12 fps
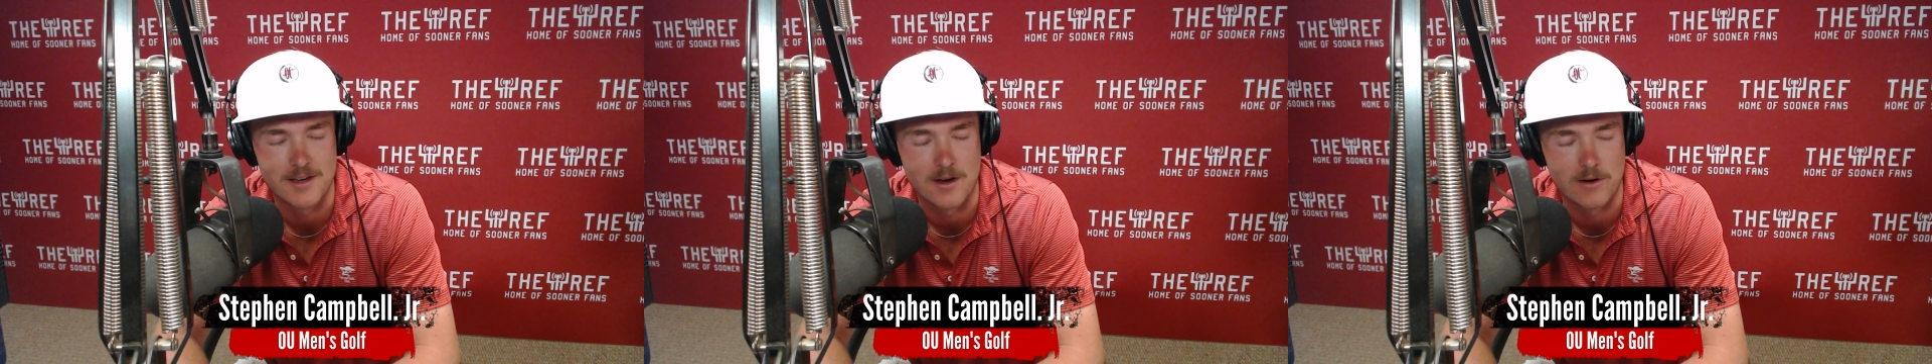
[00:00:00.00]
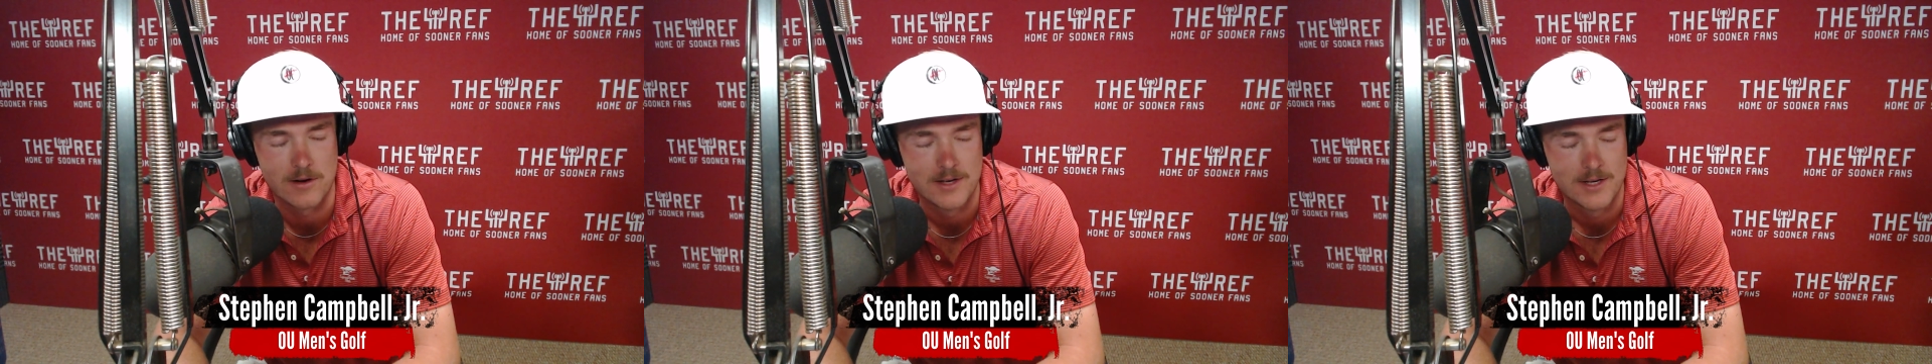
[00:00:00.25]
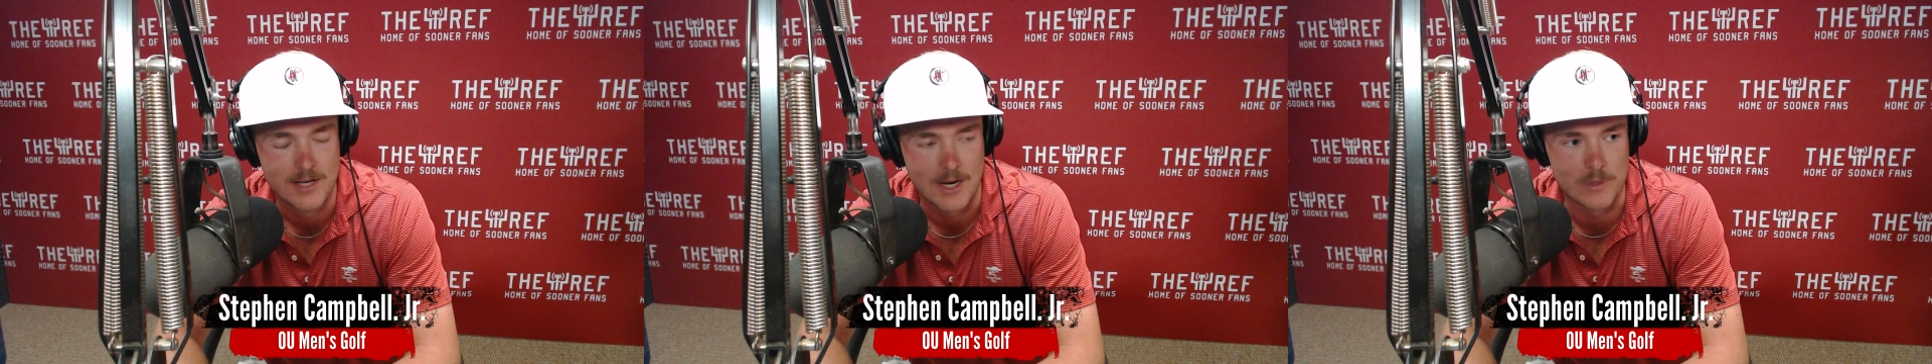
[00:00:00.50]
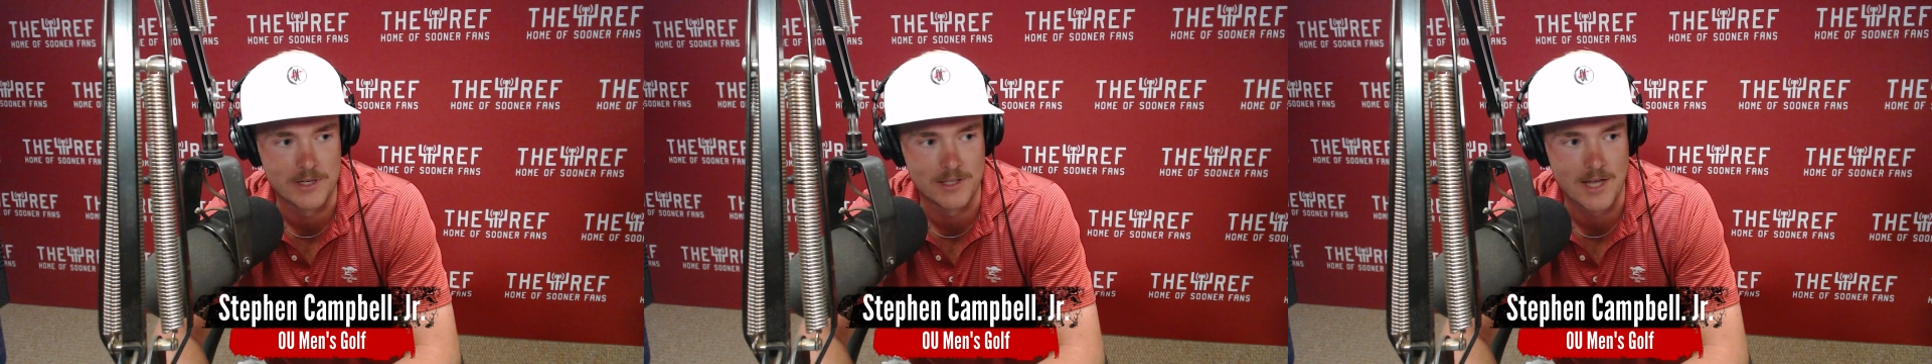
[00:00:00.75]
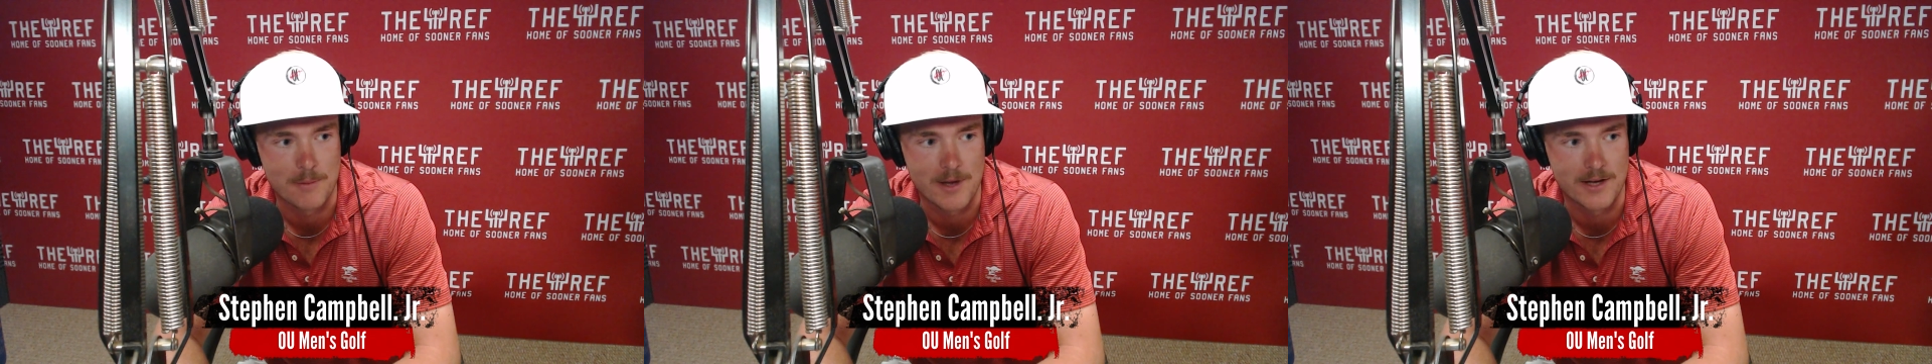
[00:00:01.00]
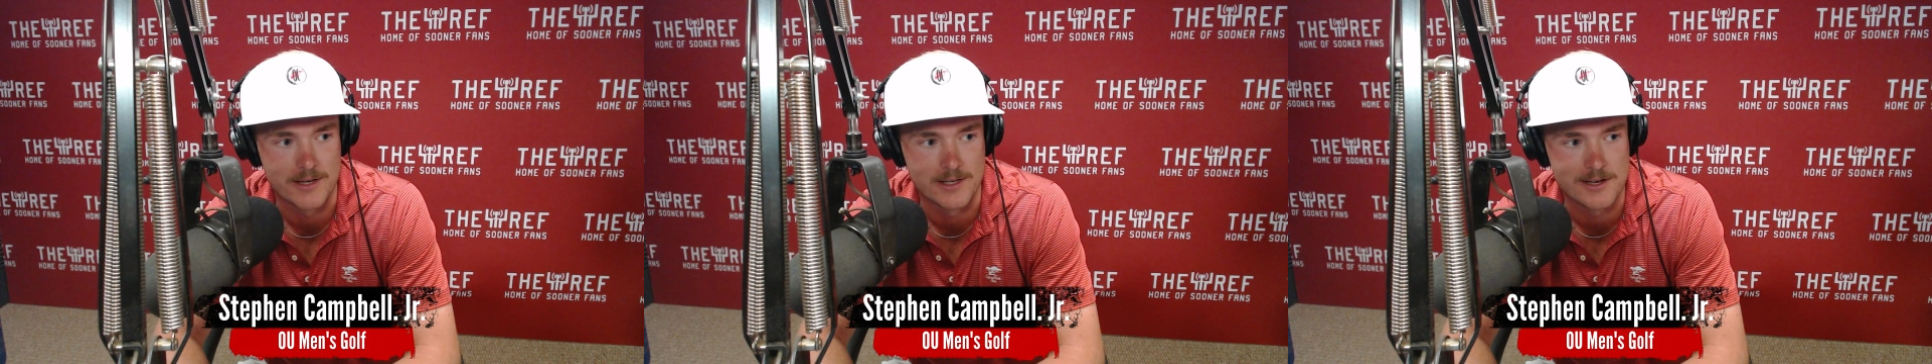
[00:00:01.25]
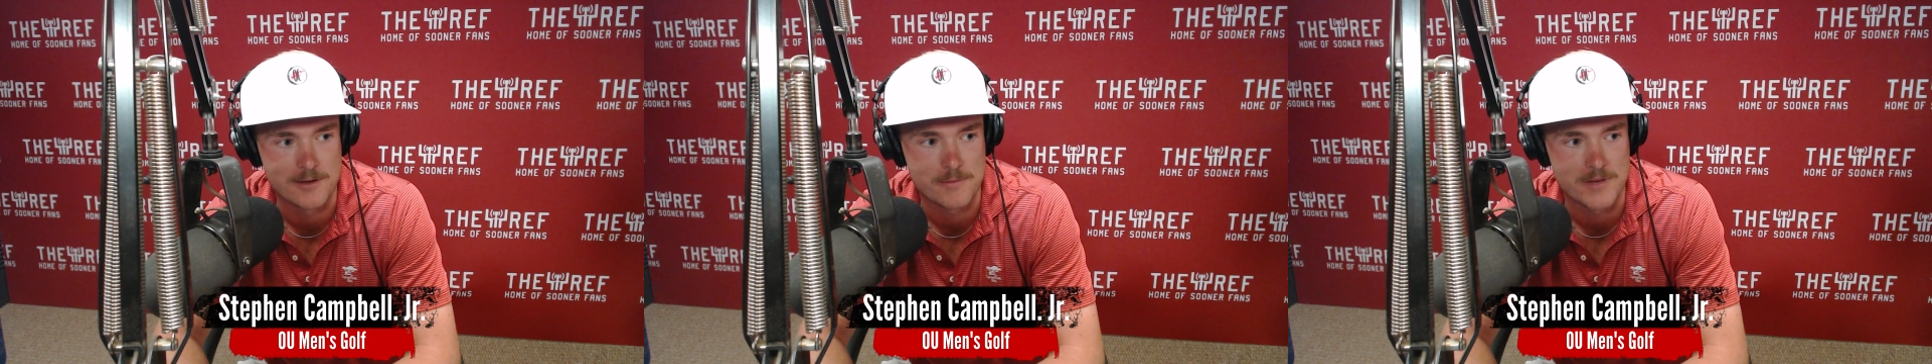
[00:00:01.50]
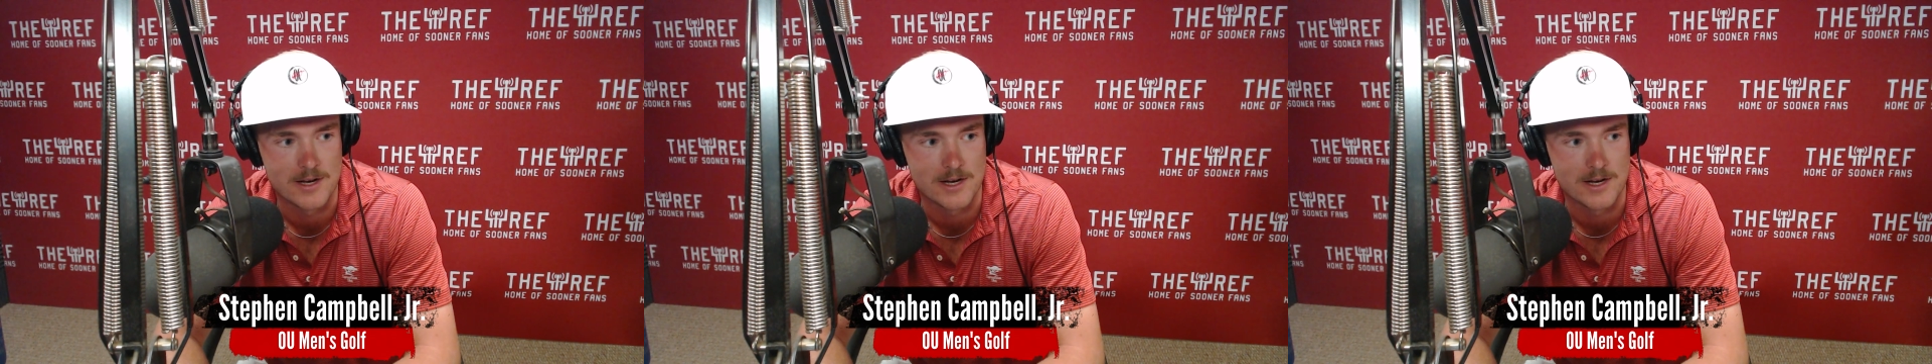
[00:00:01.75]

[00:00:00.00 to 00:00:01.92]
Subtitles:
So I read a lot about him.